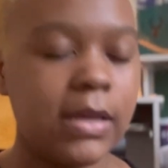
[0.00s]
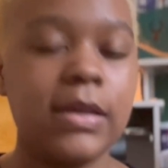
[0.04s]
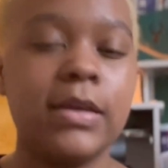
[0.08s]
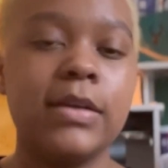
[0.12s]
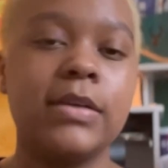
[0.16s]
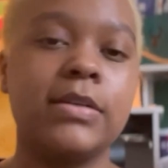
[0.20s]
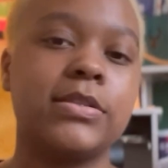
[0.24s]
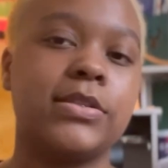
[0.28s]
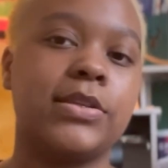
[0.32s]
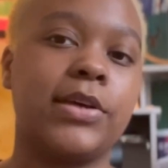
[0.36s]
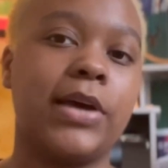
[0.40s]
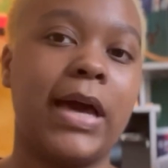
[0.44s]

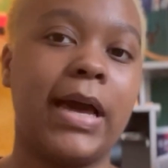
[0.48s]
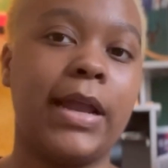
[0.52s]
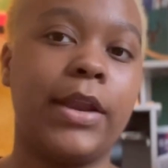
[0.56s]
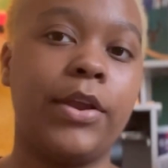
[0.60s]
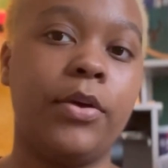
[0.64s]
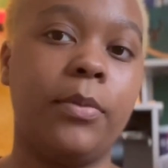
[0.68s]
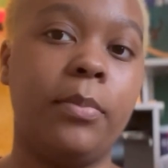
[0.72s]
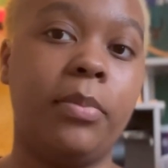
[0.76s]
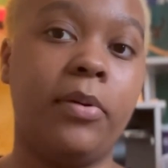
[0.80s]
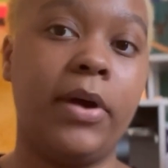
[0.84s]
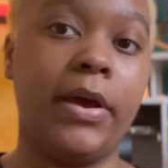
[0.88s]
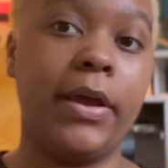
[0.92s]
So how do you
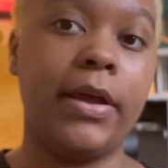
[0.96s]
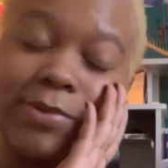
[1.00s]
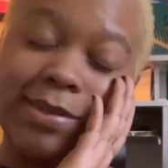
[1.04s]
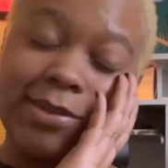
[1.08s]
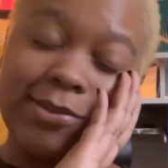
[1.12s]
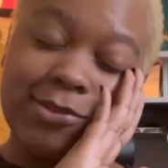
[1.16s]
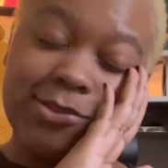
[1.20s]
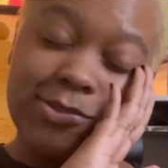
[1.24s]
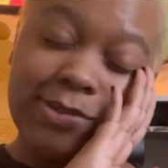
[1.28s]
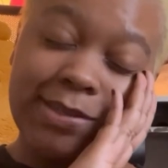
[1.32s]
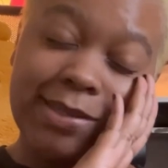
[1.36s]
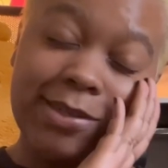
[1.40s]
play it?
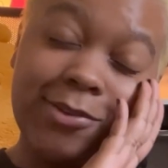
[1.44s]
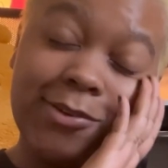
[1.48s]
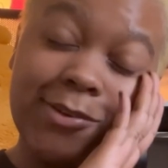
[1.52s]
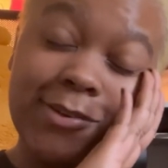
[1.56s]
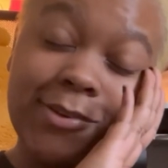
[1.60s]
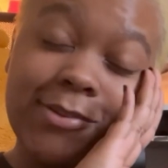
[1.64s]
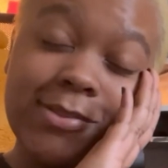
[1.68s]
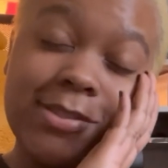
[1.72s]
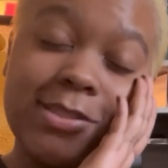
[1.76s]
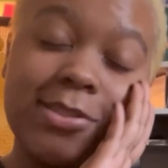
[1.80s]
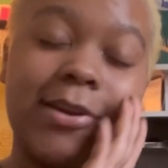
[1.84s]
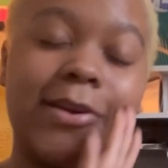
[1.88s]
Twinkle Twinkle
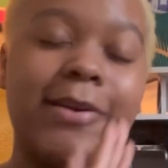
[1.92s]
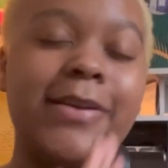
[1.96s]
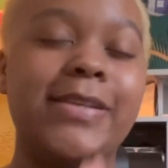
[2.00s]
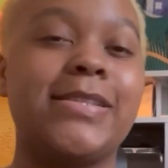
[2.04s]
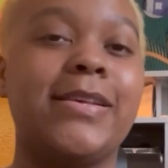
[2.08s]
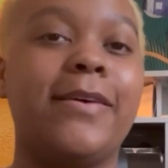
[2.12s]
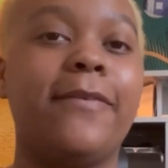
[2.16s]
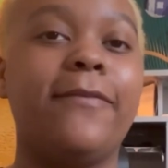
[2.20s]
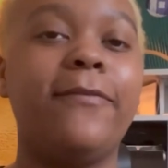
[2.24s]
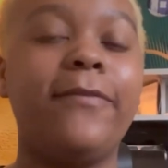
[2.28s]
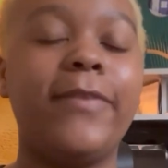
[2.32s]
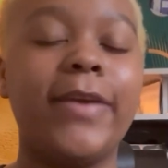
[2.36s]
Little Star is
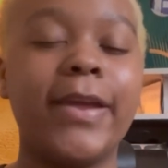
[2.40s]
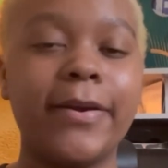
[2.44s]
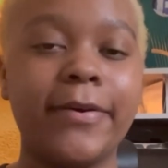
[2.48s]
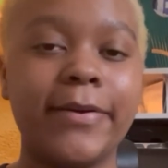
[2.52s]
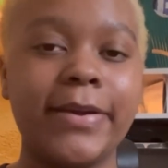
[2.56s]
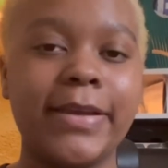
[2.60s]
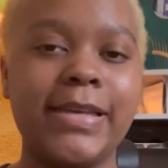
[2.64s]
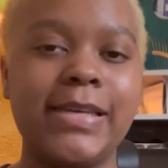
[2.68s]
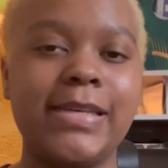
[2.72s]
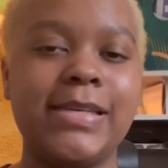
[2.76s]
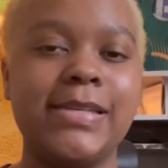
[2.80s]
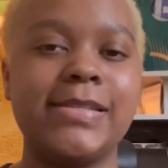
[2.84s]
a very
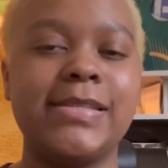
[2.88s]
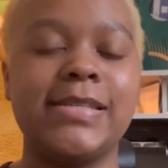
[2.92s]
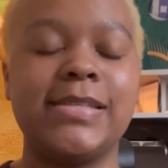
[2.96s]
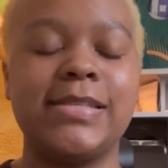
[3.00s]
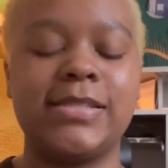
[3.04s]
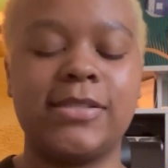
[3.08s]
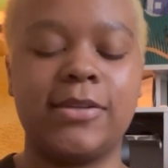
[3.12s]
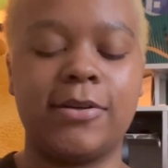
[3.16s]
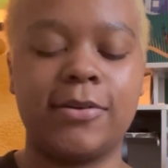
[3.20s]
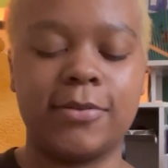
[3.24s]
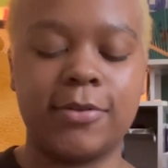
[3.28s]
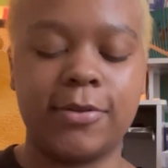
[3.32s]
easy
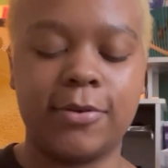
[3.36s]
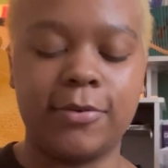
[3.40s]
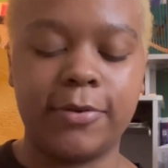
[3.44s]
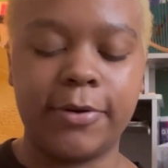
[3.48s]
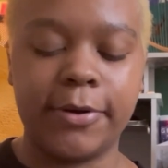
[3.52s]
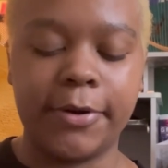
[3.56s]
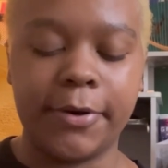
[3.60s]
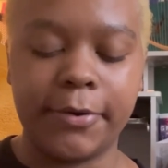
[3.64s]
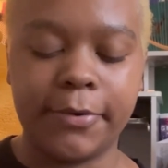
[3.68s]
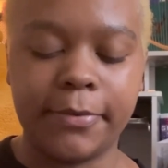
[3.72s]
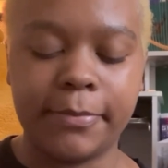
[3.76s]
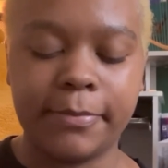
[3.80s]
song to
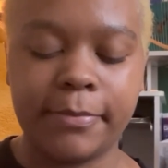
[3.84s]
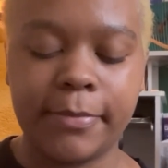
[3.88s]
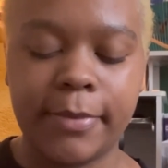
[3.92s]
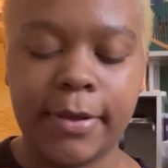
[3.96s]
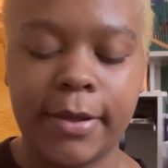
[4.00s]
learn.